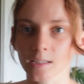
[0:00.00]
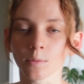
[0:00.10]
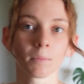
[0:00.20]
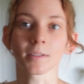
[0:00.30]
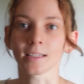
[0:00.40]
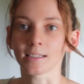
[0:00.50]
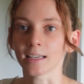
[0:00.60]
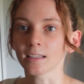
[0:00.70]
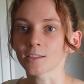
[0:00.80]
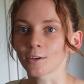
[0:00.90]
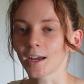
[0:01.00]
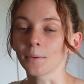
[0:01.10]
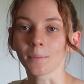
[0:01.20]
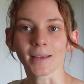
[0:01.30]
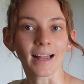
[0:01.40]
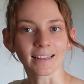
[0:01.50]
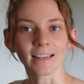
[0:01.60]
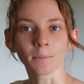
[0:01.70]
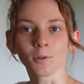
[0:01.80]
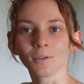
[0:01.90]
swamped this year, so I won't be adding
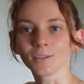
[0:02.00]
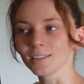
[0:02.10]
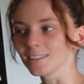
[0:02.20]
any more